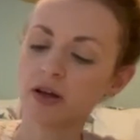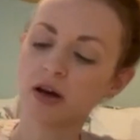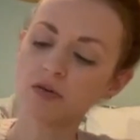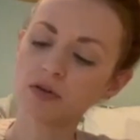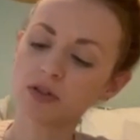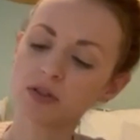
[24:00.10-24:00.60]

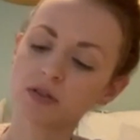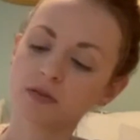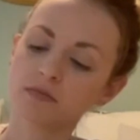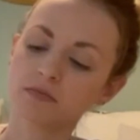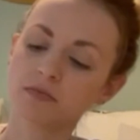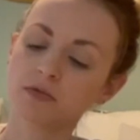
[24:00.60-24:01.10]
hours
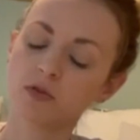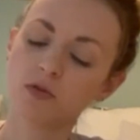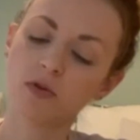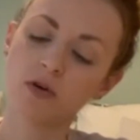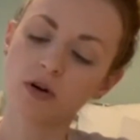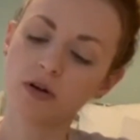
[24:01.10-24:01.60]

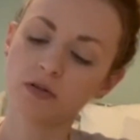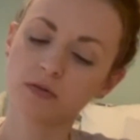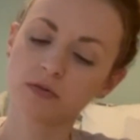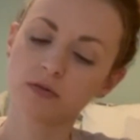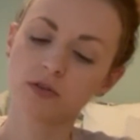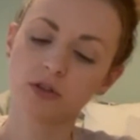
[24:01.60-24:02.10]
or
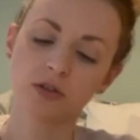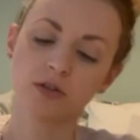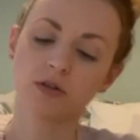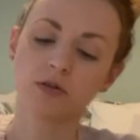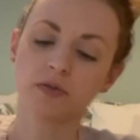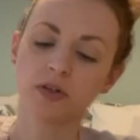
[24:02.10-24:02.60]
just
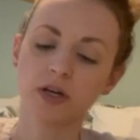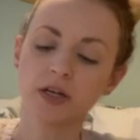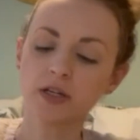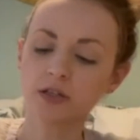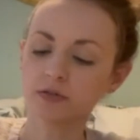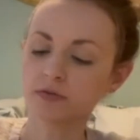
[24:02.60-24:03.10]

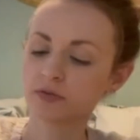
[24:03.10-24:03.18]
overnight.